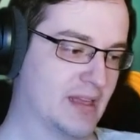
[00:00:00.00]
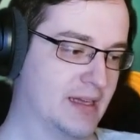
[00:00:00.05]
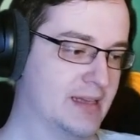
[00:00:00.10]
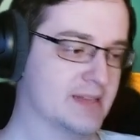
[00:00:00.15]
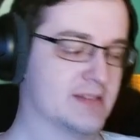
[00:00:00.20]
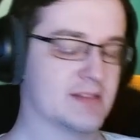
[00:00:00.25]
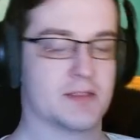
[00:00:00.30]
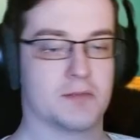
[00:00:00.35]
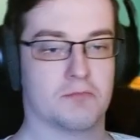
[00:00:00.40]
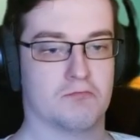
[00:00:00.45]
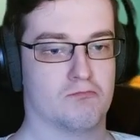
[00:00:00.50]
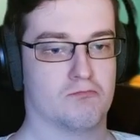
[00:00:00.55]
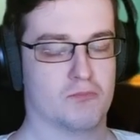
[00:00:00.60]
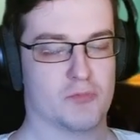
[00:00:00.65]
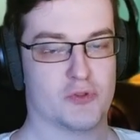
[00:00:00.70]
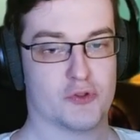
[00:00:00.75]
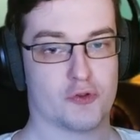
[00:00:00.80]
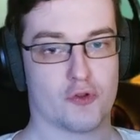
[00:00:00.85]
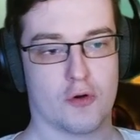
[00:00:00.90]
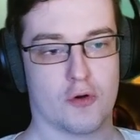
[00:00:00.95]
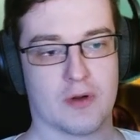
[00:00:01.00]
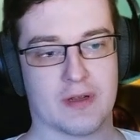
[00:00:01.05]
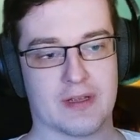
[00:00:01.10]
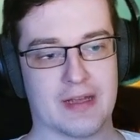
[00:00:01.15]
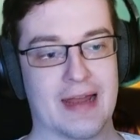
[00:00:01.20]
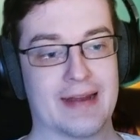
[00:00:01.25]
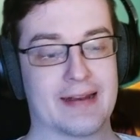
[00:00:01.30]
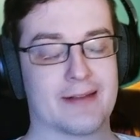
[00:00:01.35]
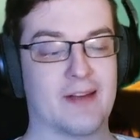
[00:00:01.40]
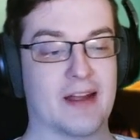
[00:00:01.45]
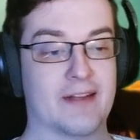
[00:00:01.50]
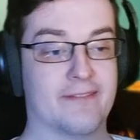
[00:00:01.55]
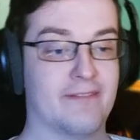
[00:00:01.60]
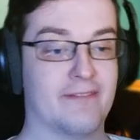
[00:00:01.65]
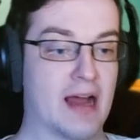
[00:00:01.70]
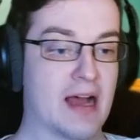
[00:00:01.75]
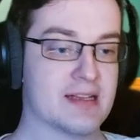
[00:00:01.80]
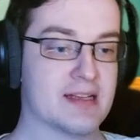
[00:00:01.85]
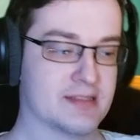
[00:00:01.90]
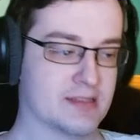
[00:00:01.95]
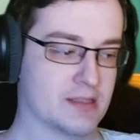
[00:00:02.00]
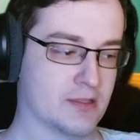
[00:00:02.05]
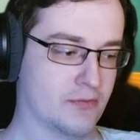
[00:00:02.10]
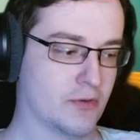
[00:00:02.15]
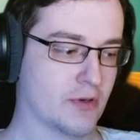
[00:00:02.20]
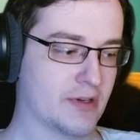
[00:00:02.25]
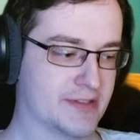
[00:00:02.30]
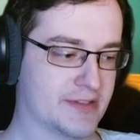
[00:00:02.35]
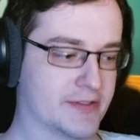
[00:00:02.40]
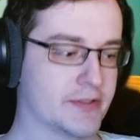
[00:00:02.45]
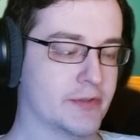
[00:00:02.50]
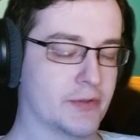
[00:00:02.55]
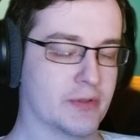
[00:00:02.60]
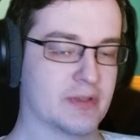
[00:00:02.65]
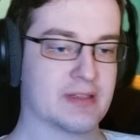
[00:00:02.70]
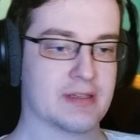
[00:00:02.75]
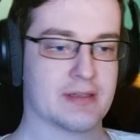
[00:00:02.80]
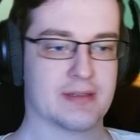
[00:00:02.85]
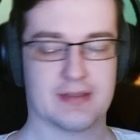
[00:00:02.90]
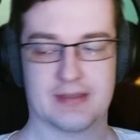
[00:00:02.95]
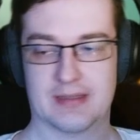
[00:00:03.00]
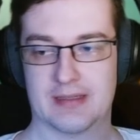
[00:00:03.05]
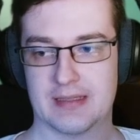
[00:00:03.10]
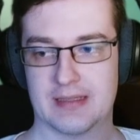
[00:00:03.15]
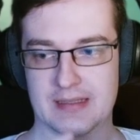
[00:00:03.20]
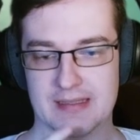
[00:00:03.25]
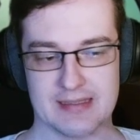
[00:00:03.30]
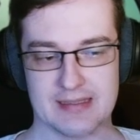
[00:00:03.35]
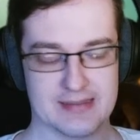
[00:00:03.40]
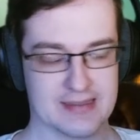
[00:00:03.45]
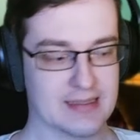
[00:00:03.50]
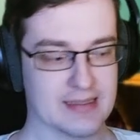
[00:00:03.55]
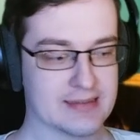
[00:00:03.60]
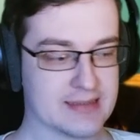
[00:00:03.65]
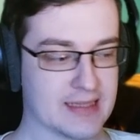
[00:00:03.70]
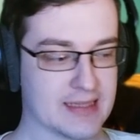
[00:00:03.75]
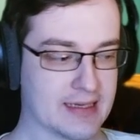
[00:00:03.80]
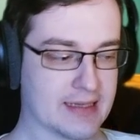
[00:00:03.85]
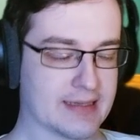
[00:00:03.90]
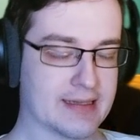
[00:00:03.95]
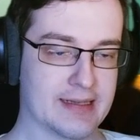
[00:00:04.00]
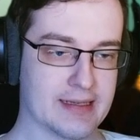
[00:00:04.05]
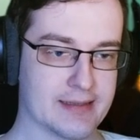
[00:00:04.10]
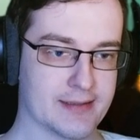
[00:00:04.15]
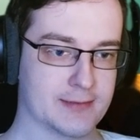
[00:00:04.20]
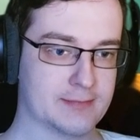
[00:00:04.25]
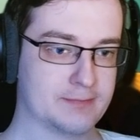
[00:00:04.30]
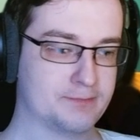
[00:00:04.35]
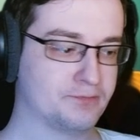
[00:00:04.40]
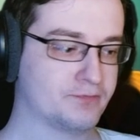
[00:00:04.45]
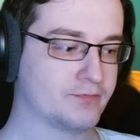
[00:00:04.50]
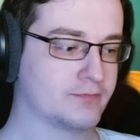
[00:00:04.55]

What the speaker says: It's strong and quite fast Forest Druid, single target heal.